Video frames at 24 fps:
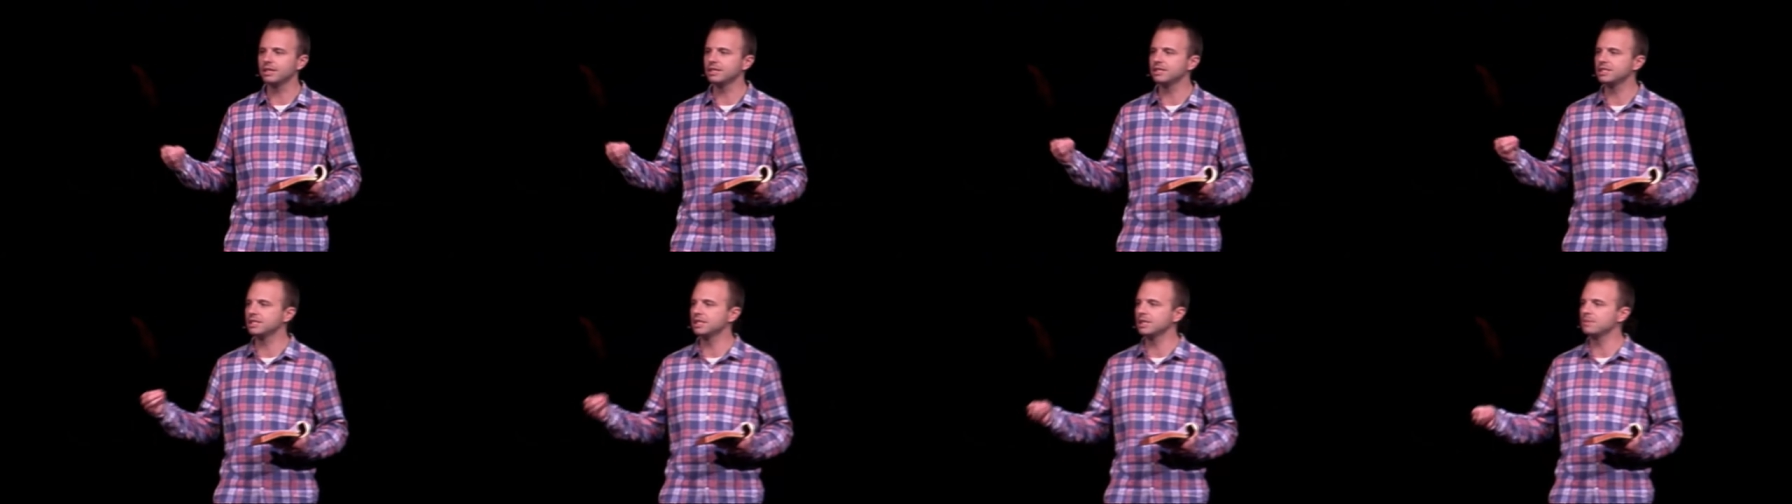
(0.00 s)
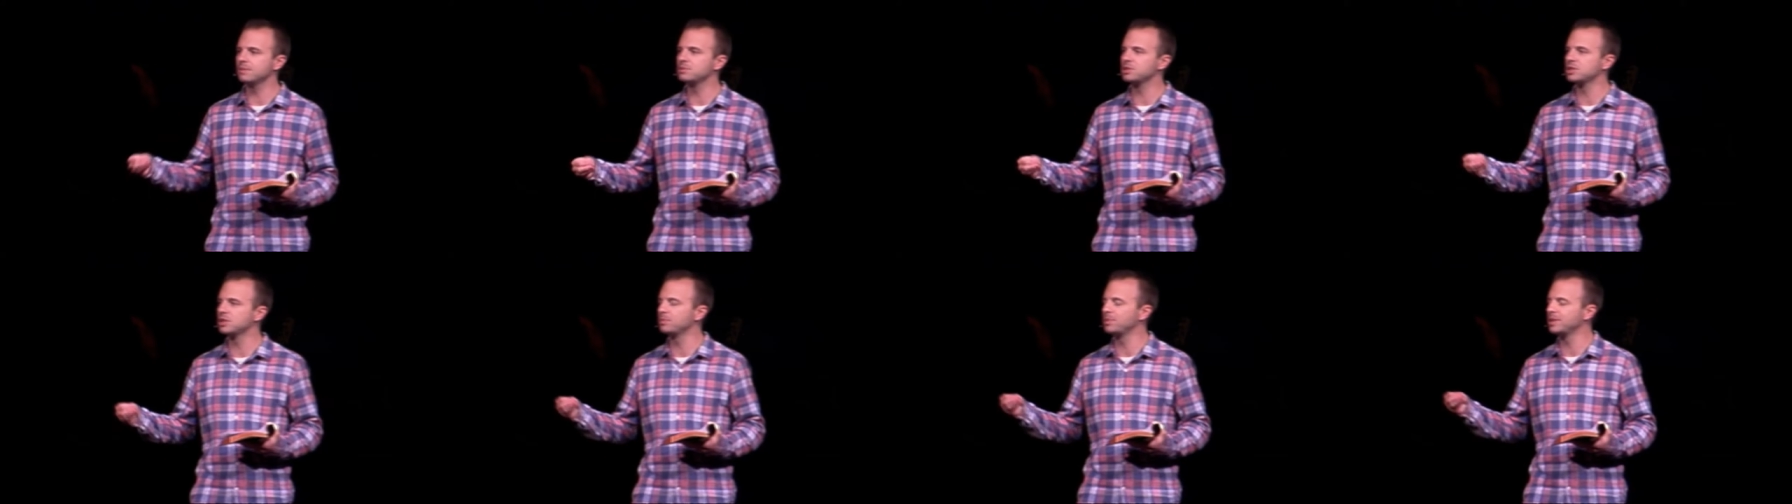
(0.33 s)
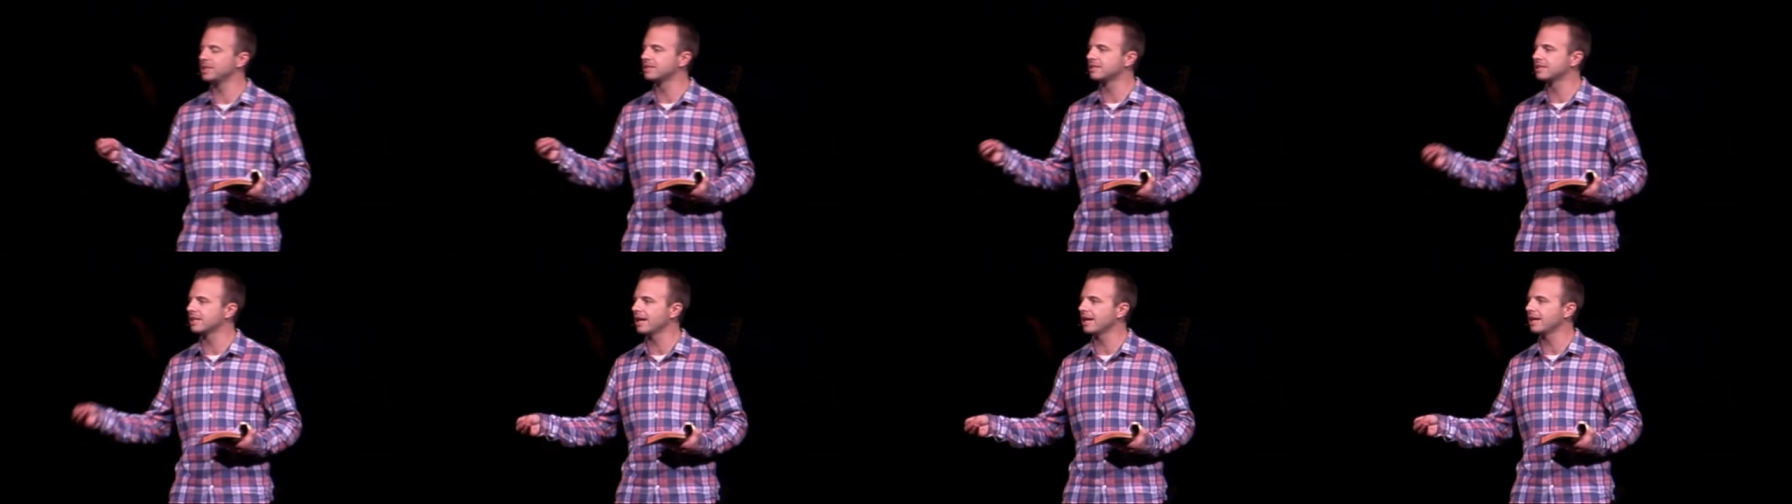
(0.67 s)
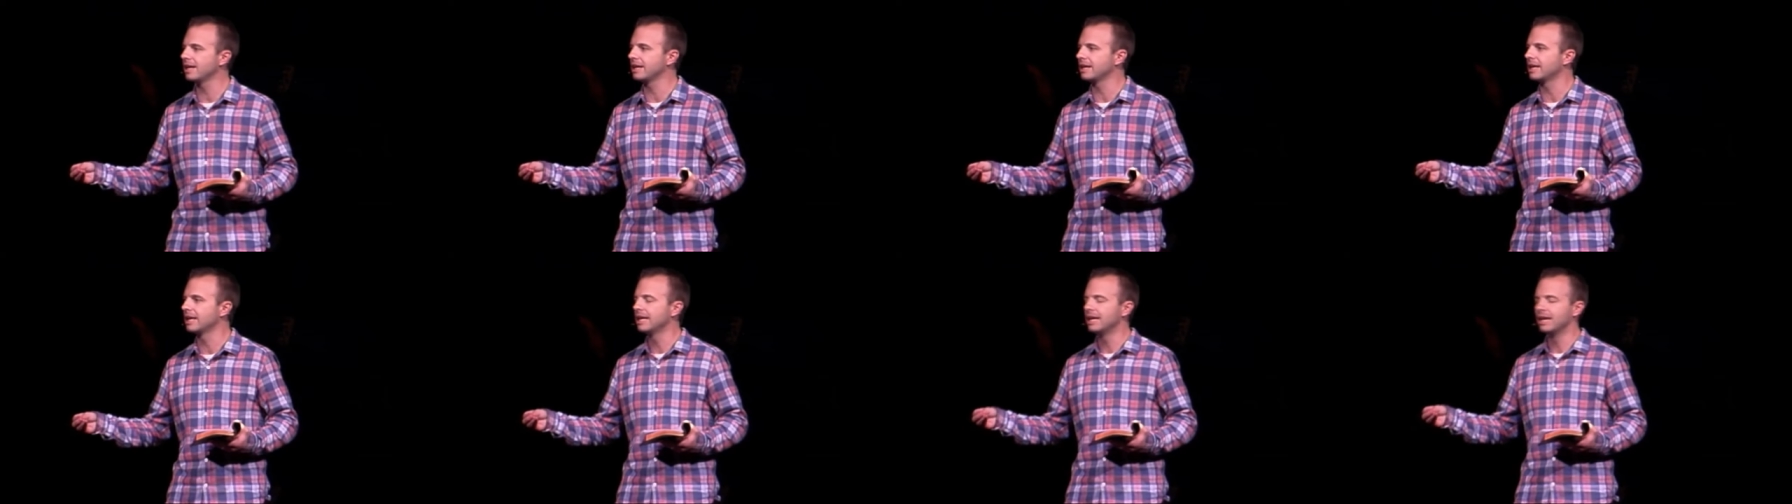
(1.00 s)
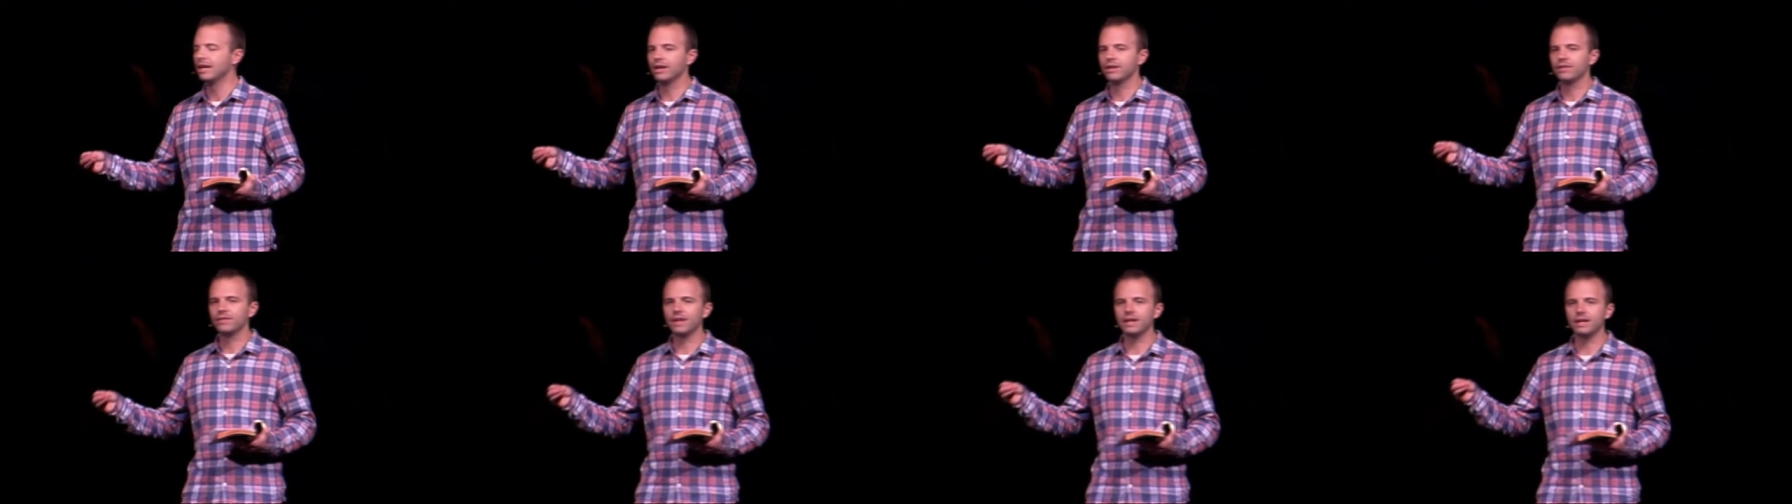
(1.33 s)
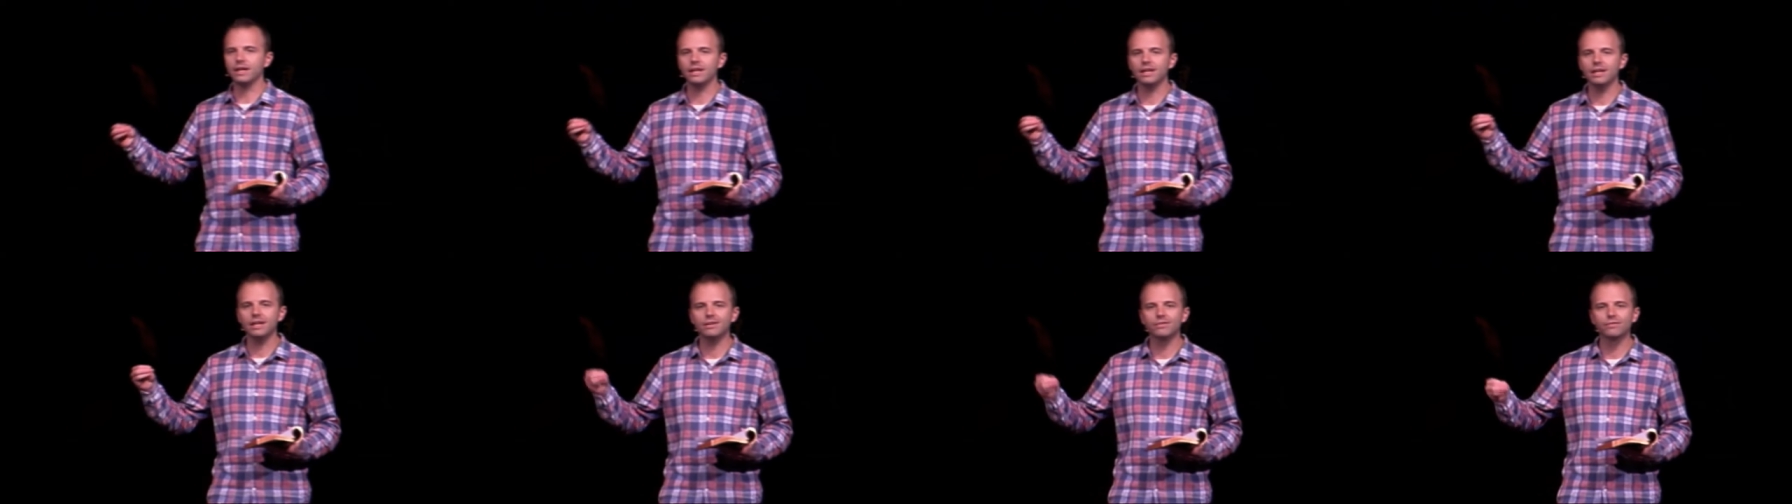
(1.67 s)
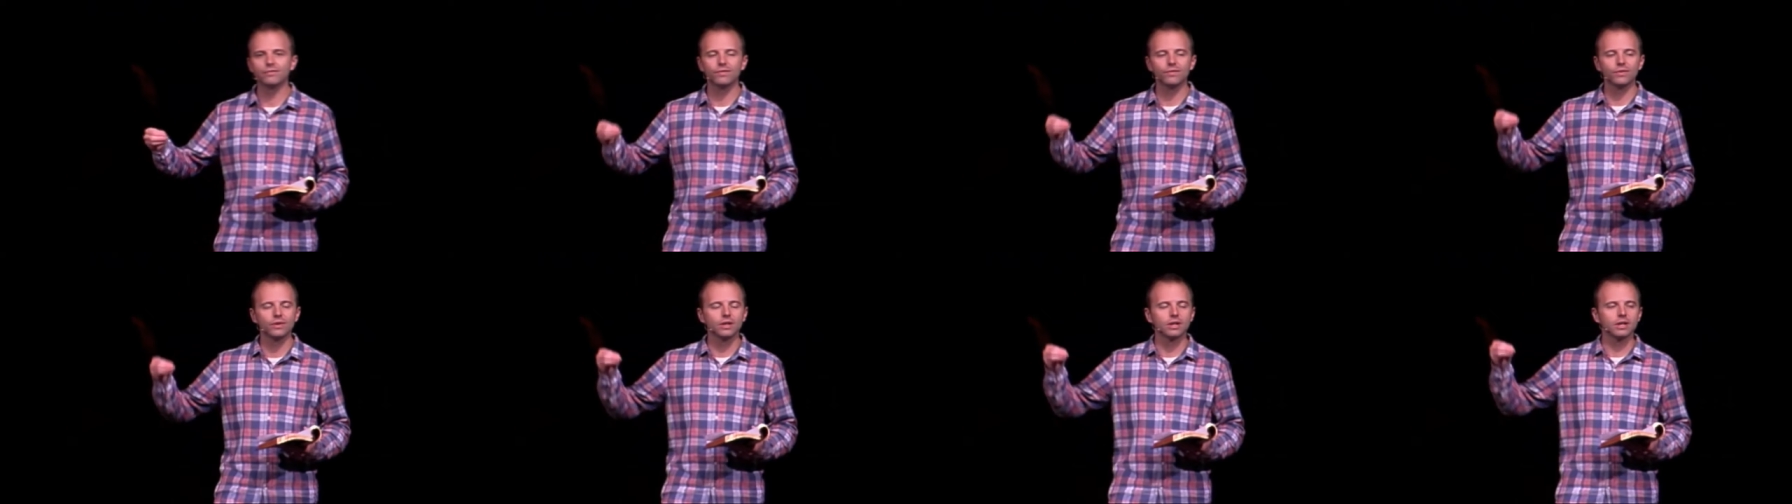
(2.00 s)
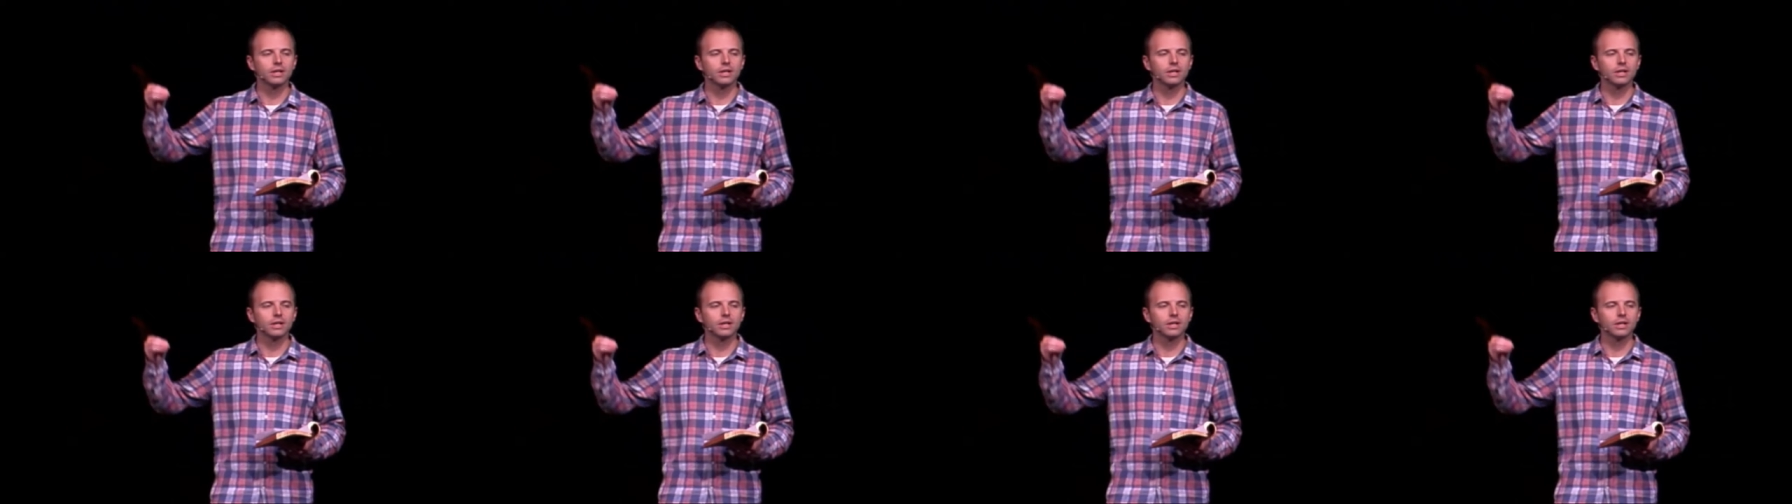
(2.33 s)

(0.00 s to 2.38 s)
He seems to be saying that if